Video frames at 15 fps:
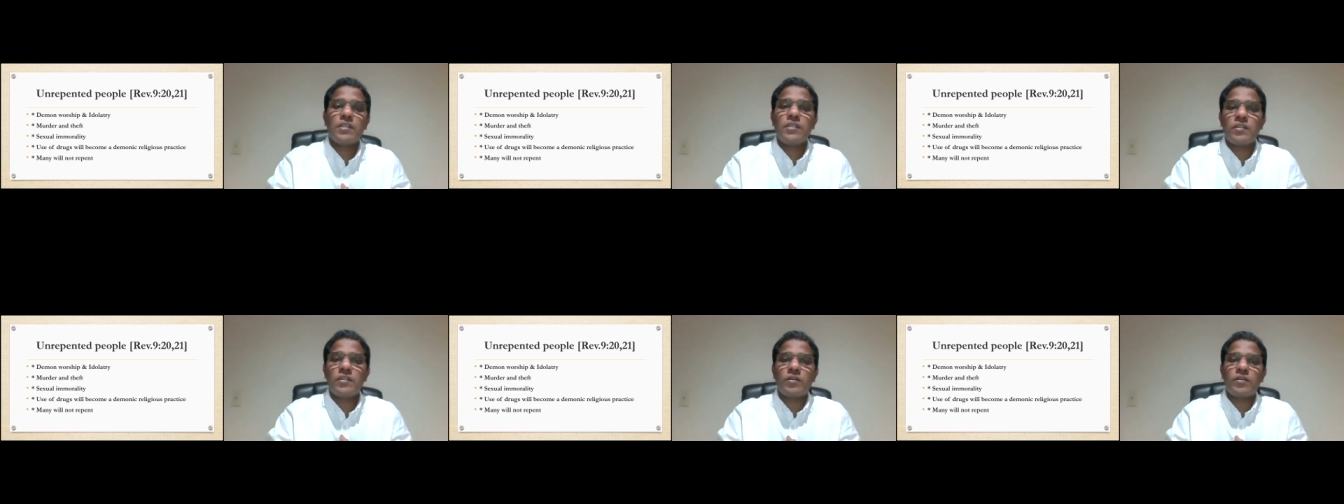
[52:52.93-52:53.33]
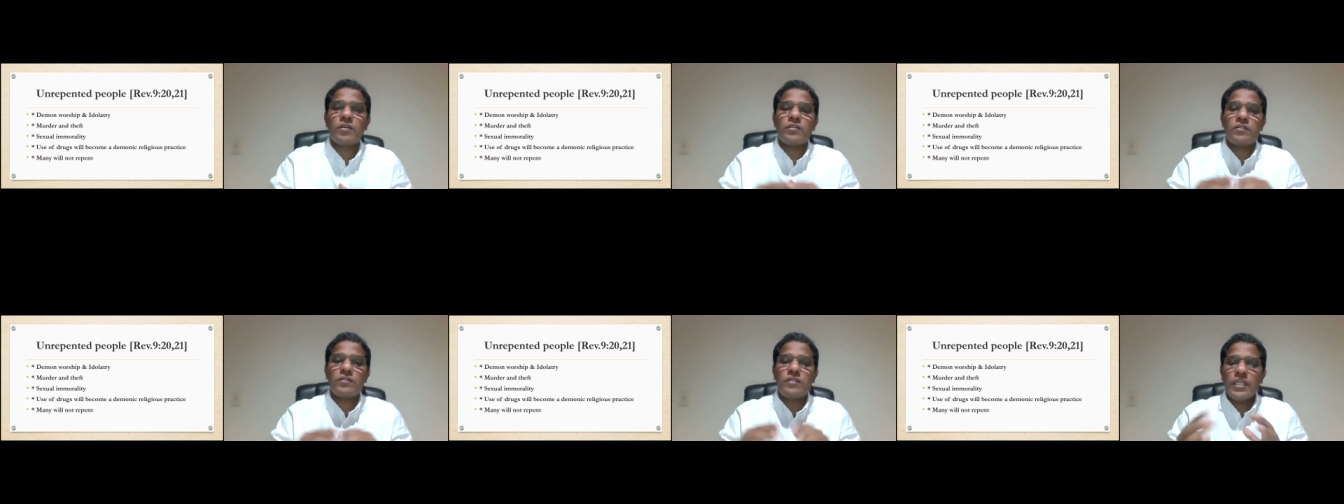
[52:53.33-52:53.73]
you know,
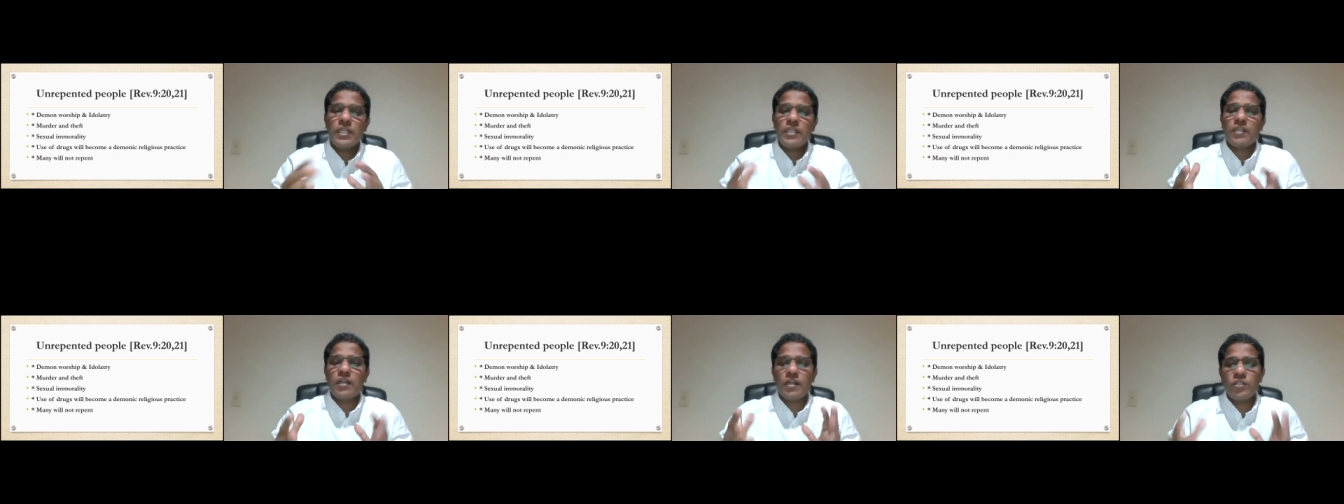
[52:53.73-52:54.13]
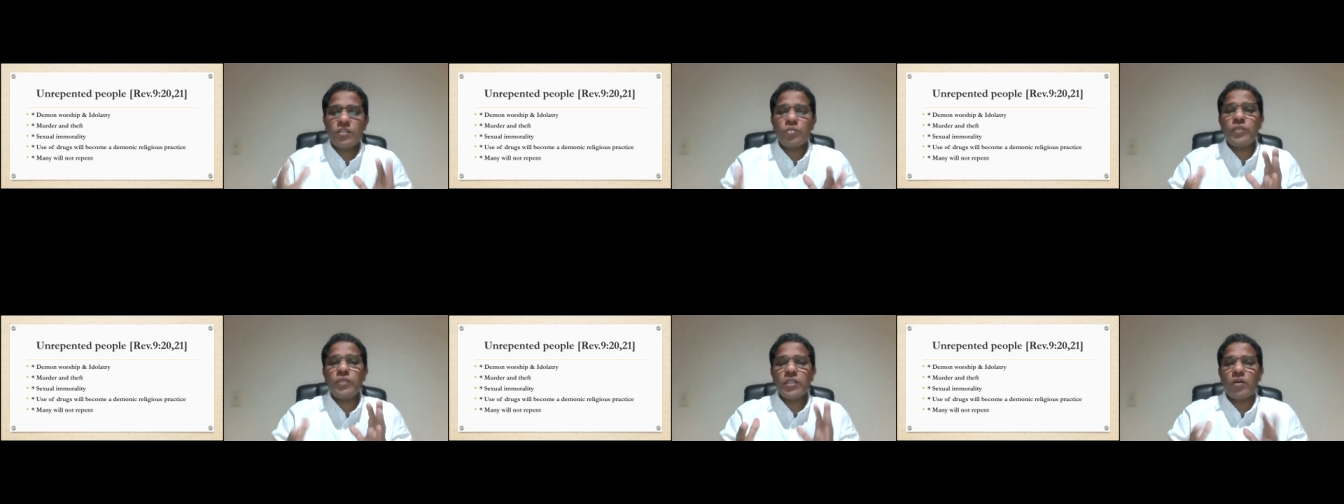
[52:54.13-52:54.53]
they are
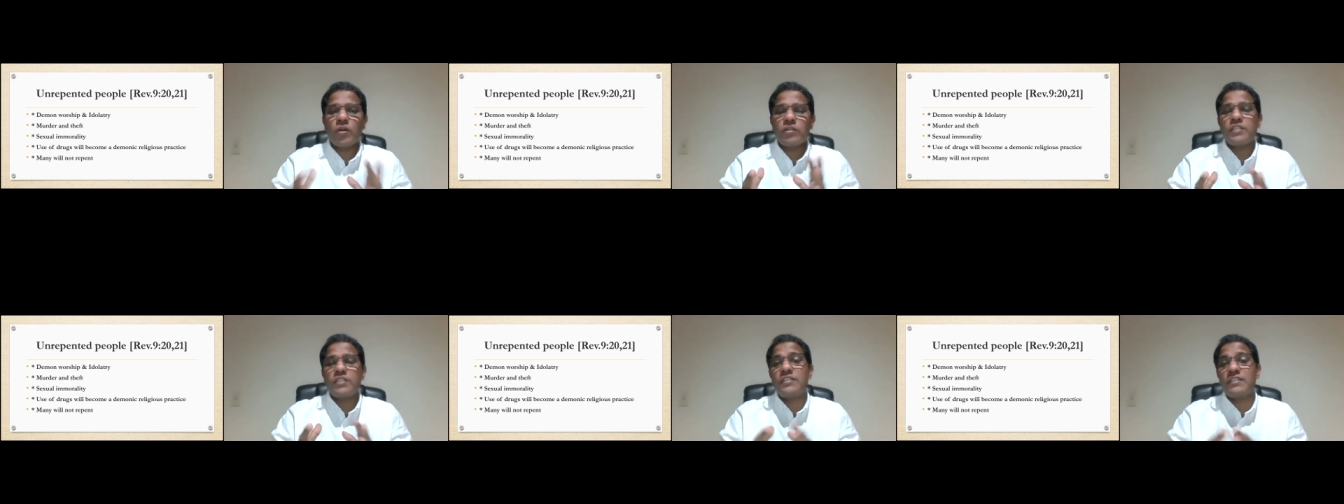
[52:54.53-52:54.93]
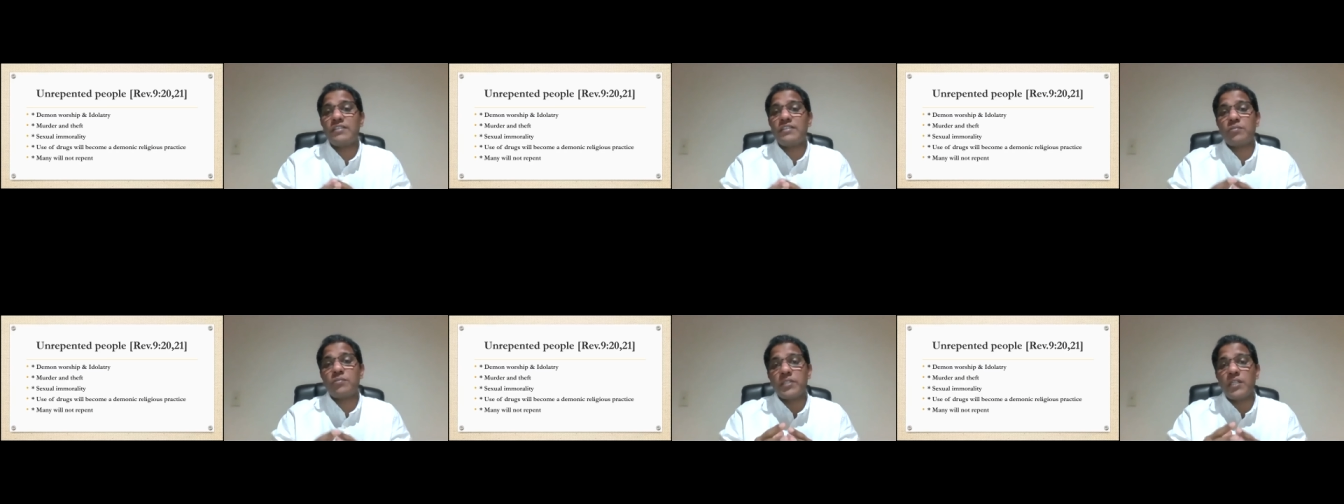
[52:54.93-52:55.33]
doing all these things,
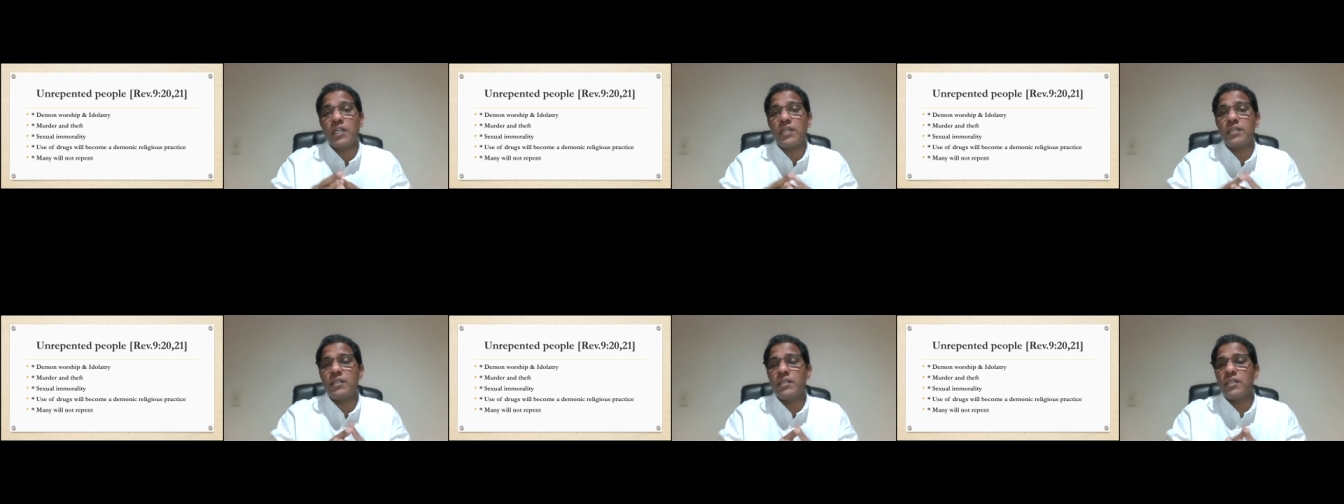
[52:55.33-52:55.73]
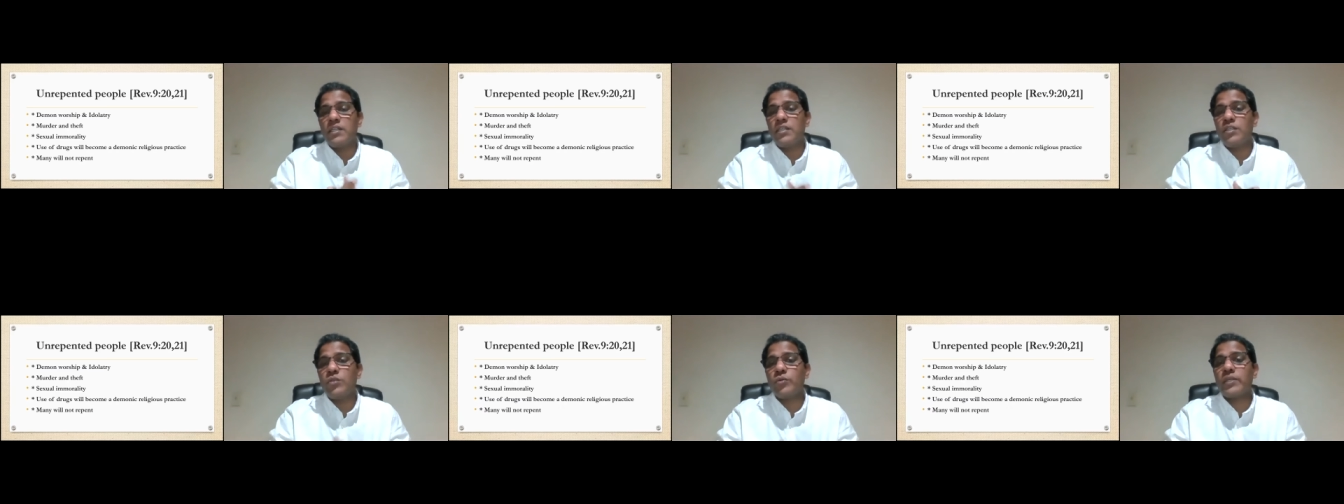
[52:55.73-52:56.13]
especially
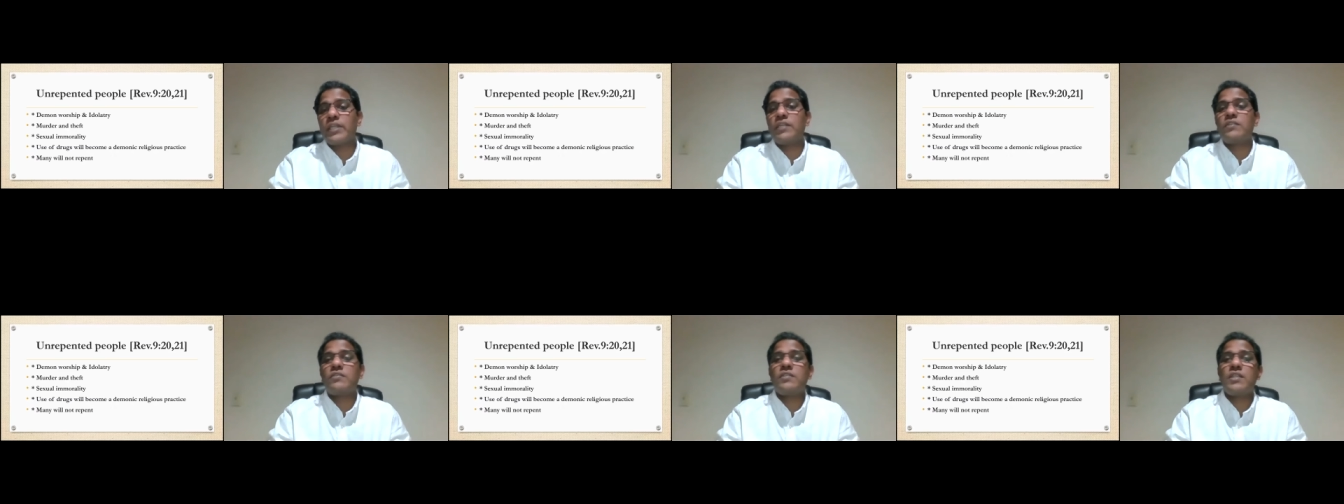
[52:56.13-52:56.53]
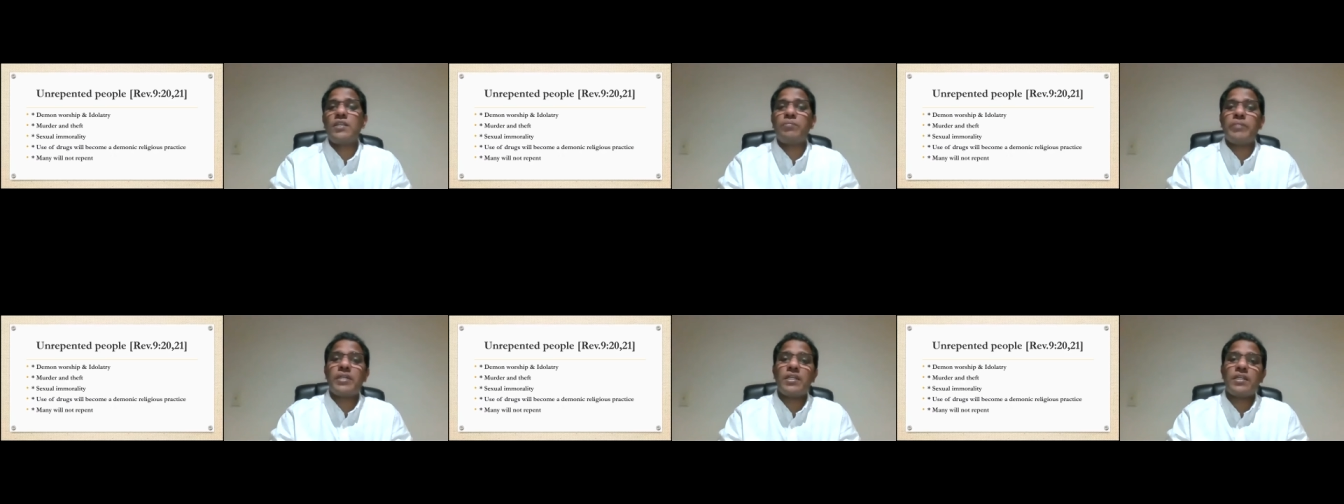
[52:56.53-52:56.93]
you can
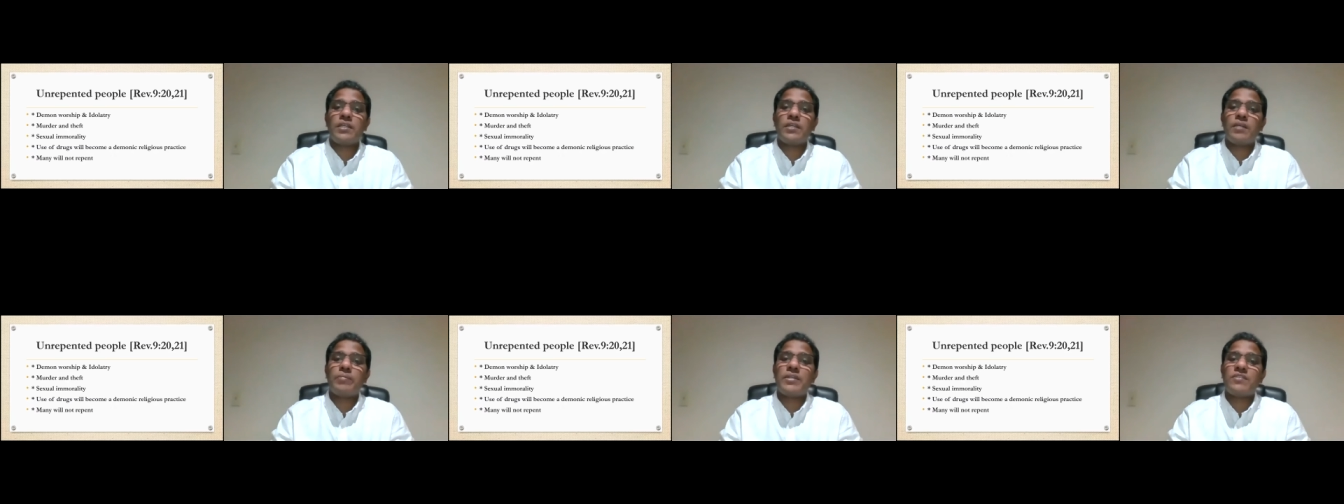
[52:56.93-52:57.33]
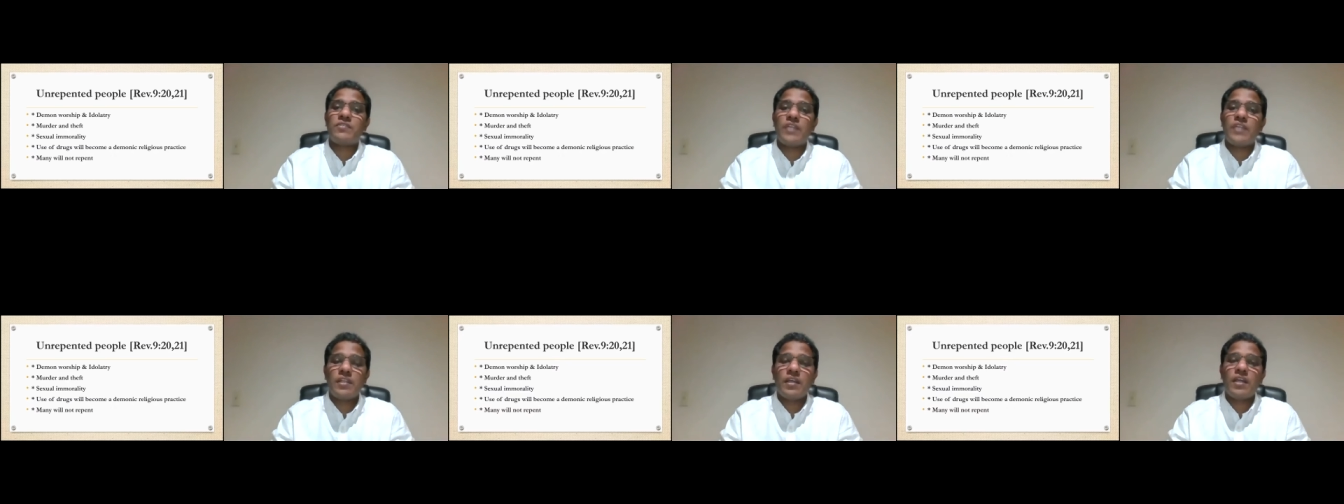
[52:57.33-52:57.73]
see many, I mean,
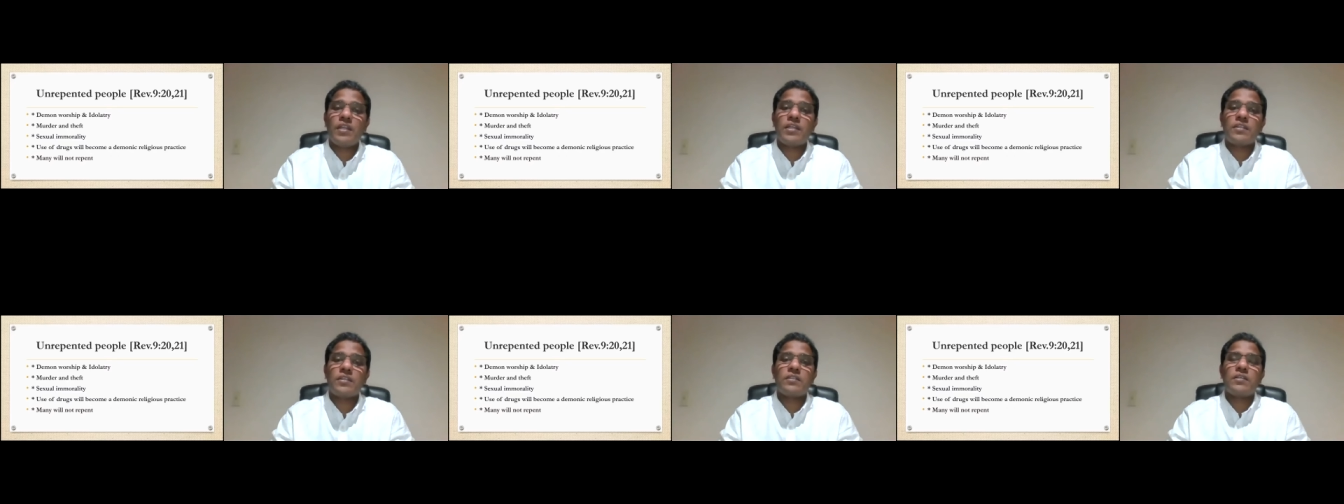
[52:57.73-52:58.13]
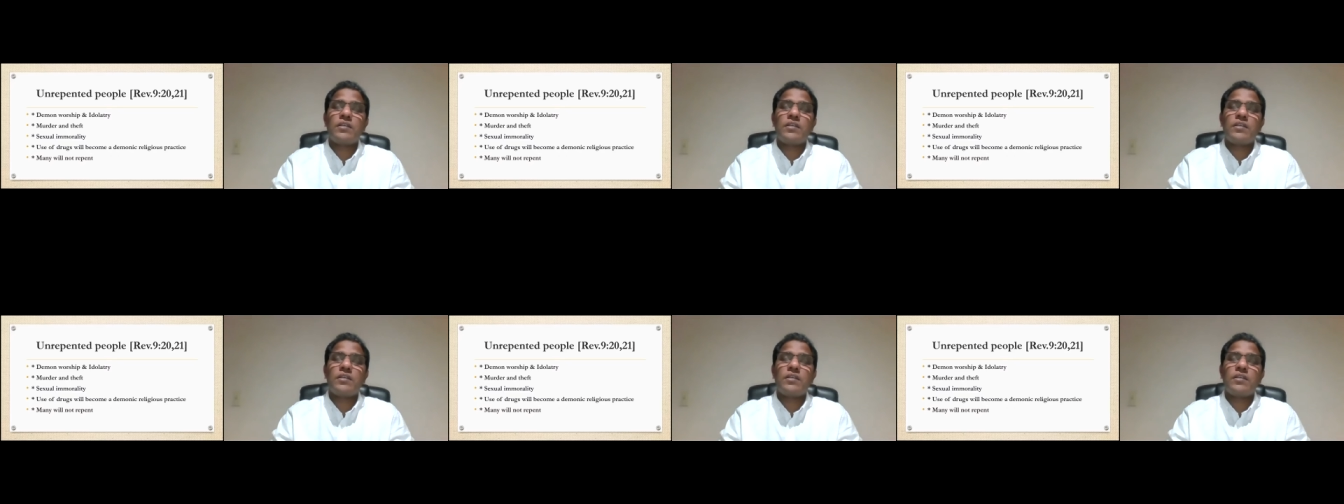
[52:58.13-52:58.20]
satanic,